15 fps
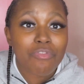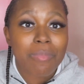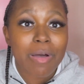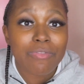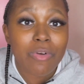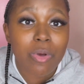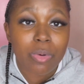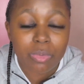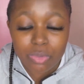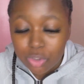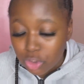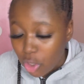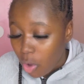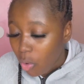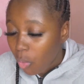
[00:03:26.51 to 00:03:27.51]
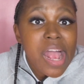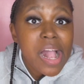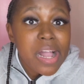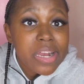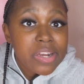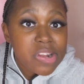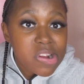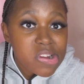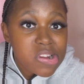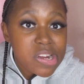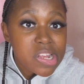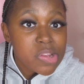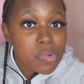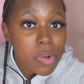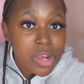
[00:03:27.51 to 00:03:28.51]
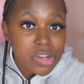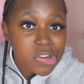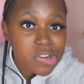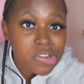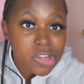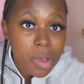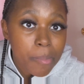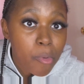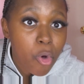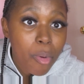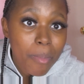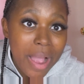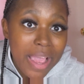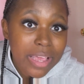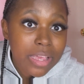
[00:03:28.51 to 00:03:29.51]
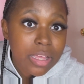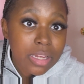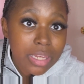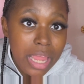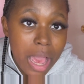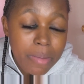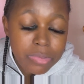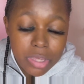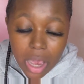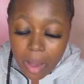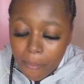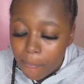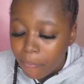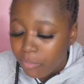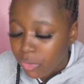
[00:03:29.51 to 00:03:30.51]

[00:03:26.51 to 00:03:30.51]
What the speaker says: my phone, so I had to search these questions up on my laptop.